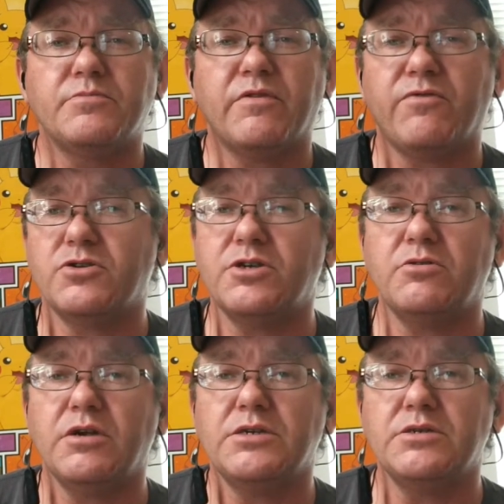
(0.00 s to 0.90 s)
the first
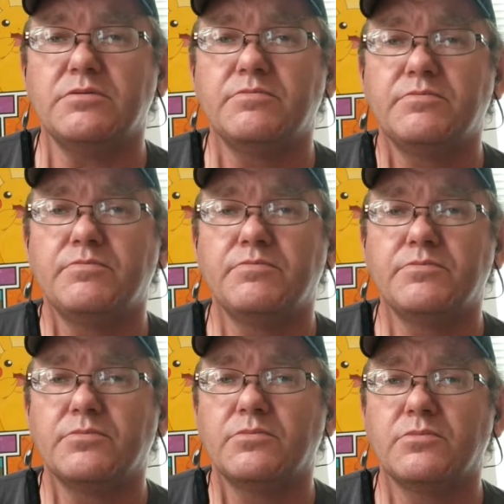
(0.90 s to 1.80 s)
generation.
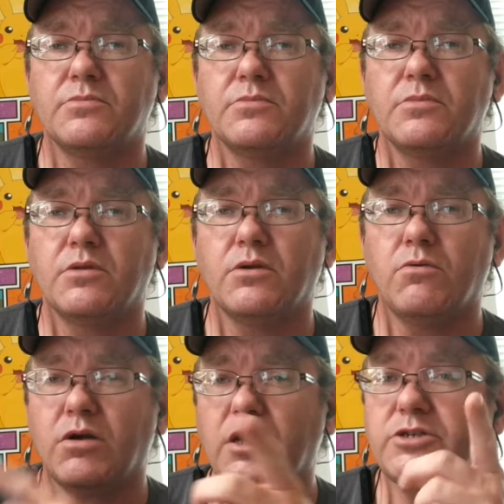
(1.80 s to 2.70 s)

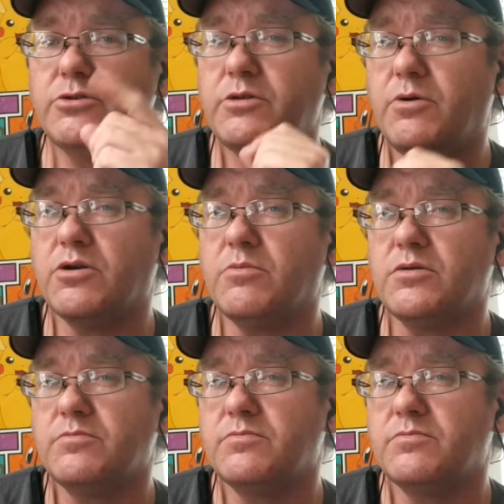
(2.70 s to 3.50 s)
What got you into Pokemon?